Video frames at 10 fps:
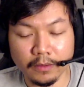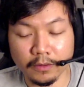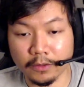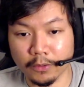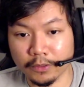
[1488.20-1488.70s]

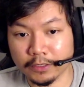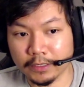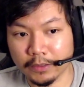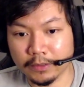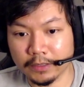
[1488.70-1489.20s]
the core
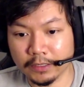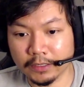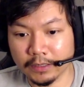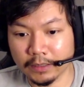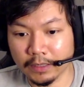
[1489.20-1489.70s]
skill
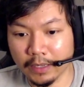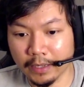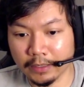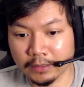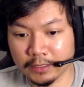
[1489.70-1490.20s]
essentially
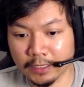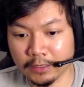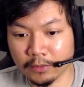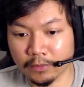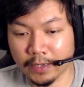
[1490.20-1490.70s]
is set
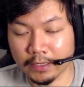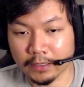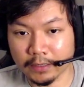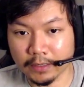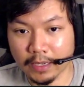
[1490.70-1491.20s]
to right
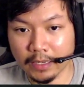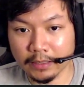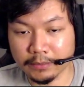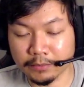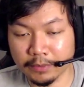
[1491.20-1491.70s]
click.
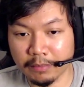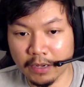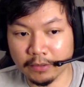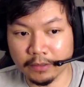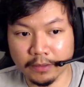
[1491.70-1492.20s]
I
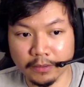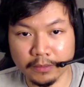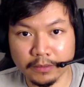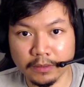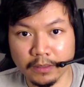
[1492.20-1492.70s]
rebounded
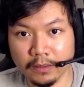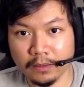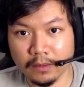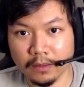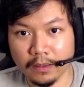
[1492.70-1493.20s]
those.
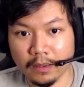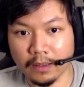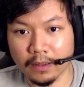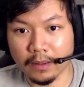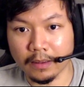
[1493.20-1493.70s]

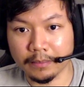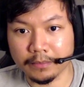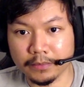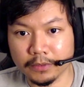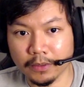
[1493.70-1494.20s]

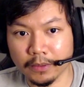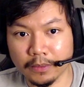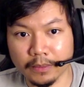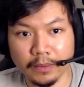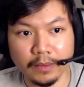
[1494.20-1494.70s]

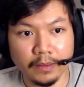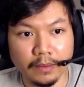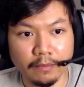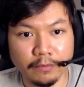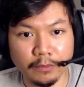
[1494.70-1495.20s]
So
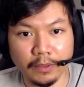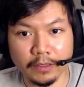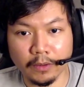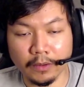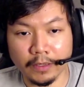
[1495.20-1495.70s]
if you were to
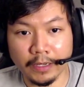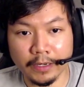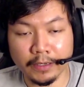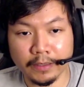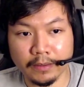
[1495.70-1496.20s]
go to
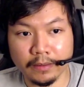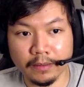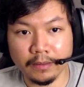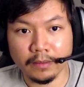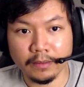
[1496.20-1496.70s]
here,
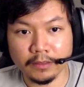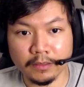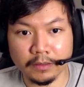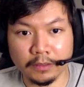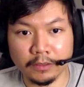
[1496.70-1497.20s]

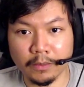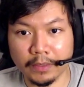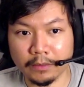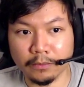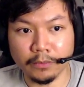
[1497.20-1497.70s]
just a
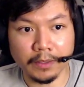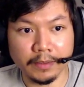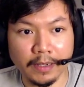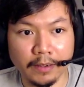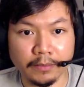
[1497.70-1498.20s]
quick
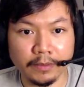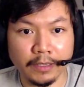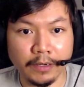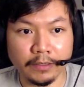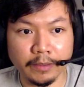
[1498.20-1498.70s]
rundown.
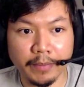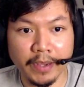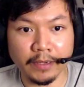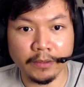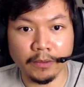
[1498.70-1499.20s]
Character
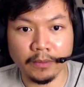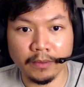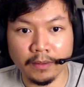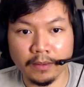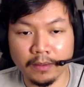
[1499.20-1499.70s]
panel.
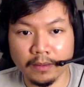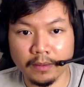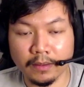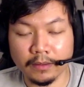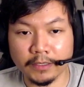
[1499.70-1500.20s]

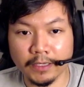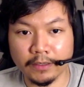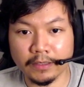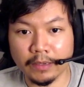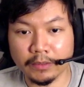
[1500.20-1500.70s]

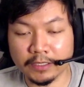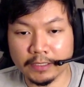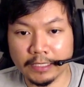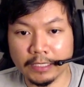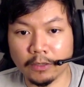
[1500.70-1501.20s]
Generally that was
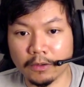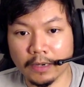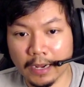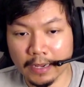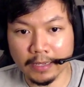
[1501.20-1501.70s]
C or
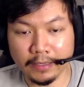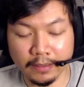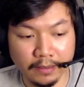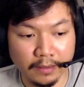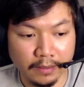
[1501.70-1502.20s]
I.
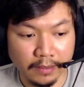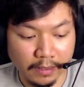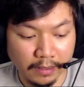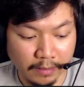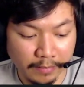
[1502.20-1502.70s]

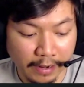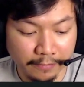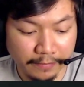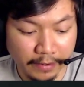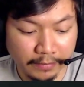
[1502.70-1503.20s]
I
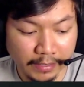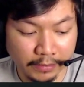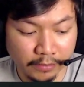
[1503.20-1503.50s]
found that